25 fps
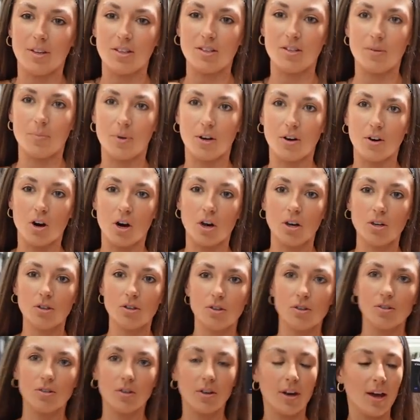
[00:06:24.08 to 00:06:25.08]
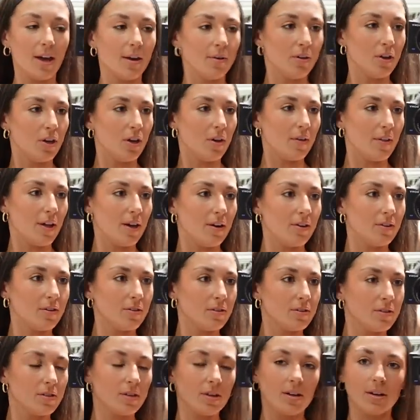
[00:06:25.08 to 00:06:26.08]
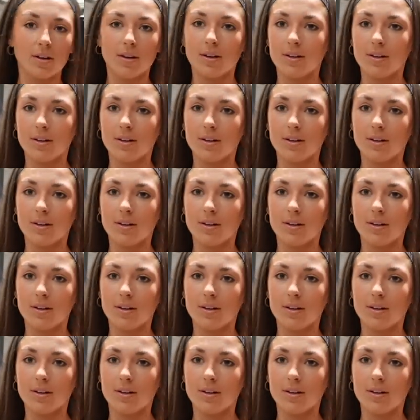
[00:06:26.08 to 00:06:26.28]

meant to be cross, because look how cute that looks.